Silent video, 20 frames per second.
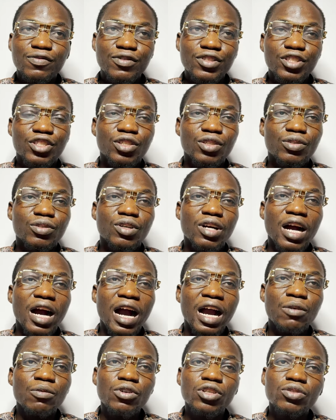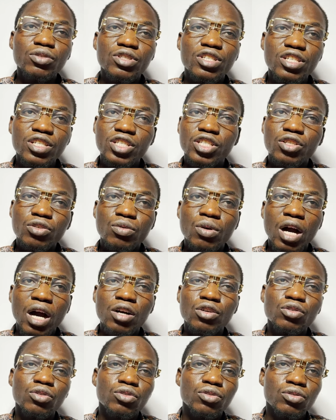video, I want to teach you
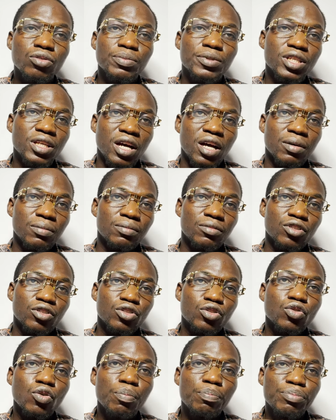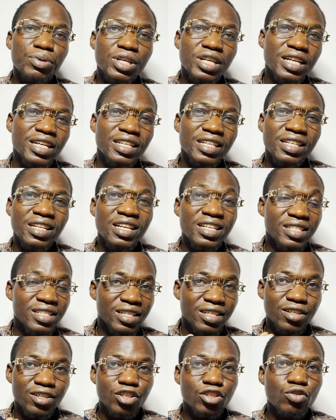how to use psalm to pray in a
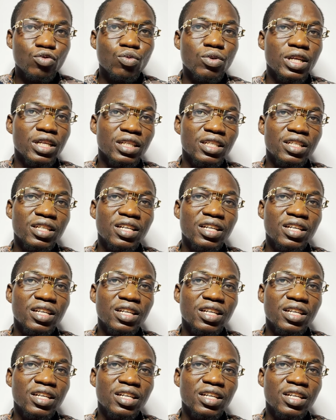secret way.